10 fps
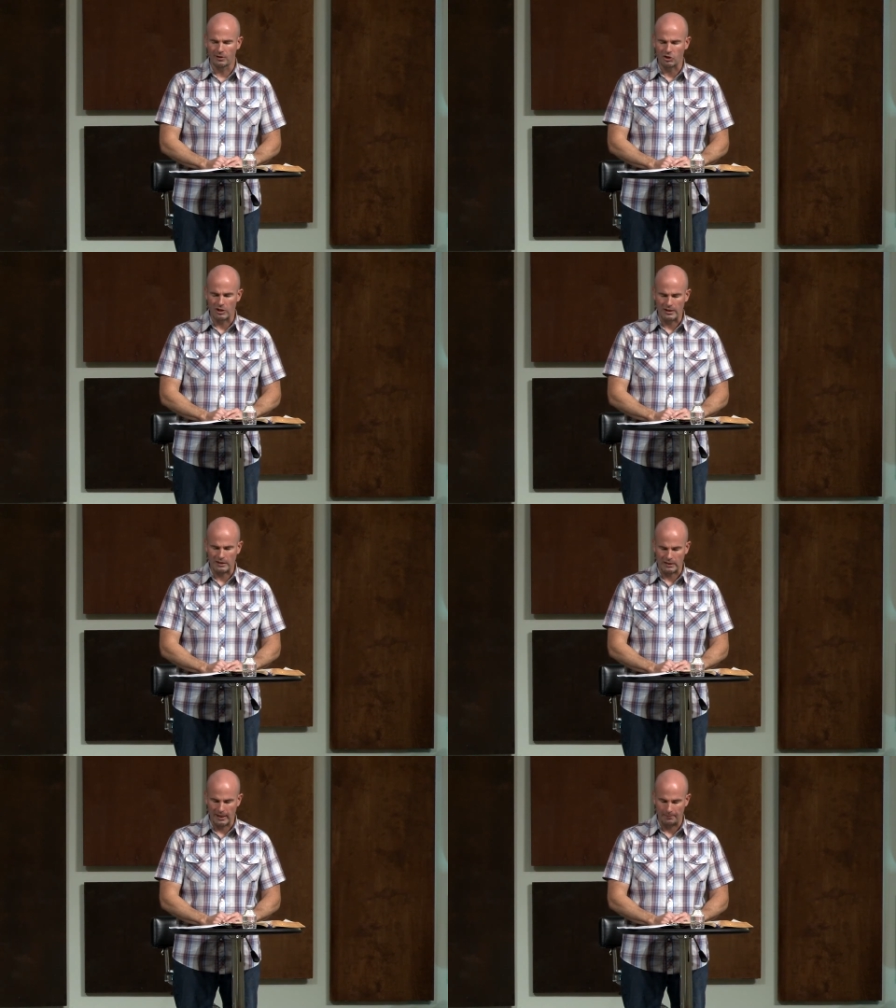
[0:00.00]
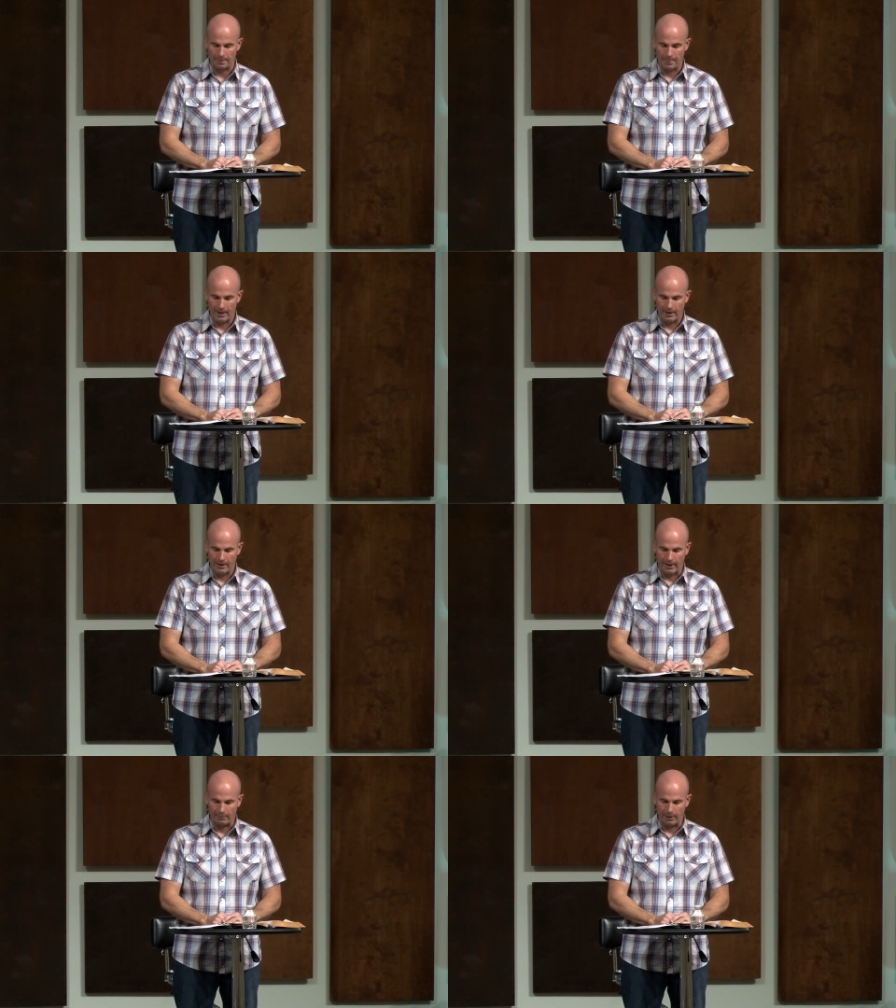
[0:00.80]
In Jesus' name,
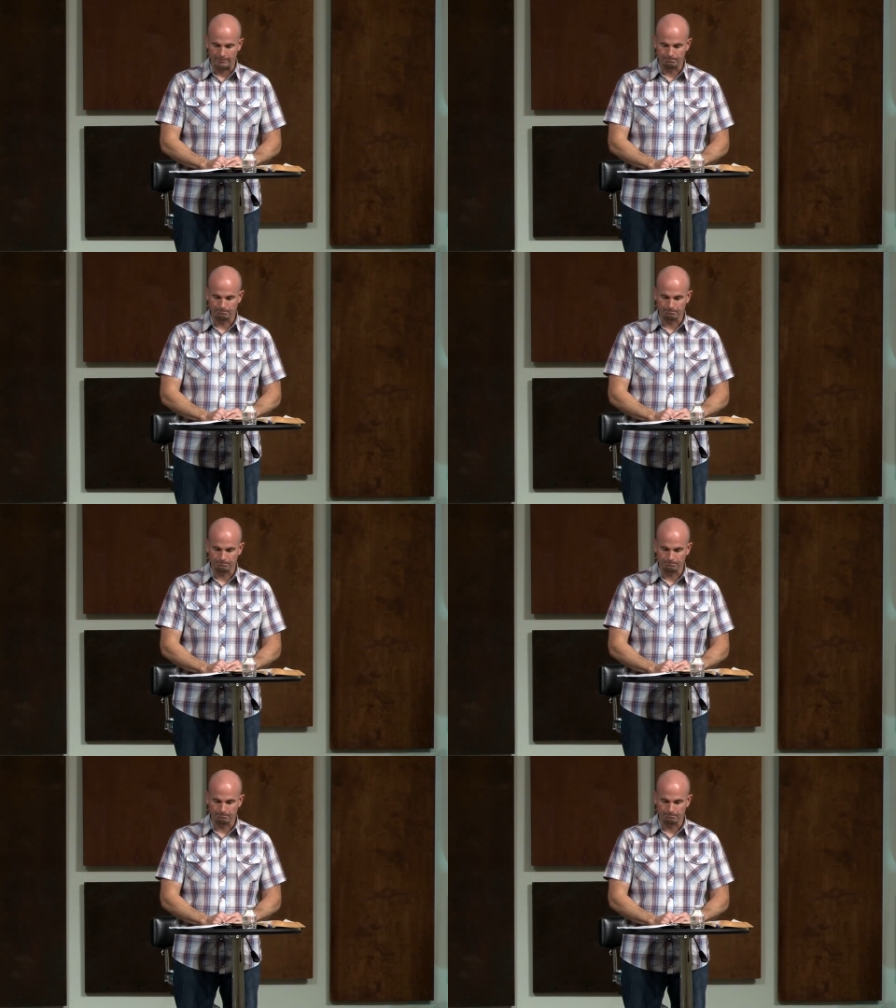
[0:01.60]
amen.